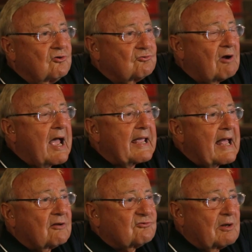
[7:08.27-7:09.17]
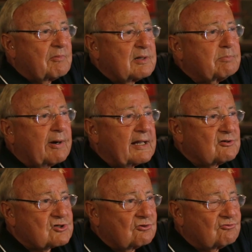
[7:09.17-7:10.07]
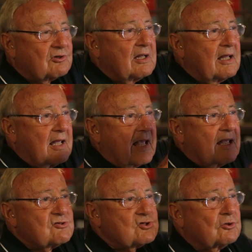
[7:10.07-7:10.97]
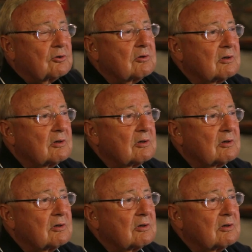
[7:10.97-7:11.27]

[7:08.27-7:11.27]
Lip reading: Try out some of the branches as you're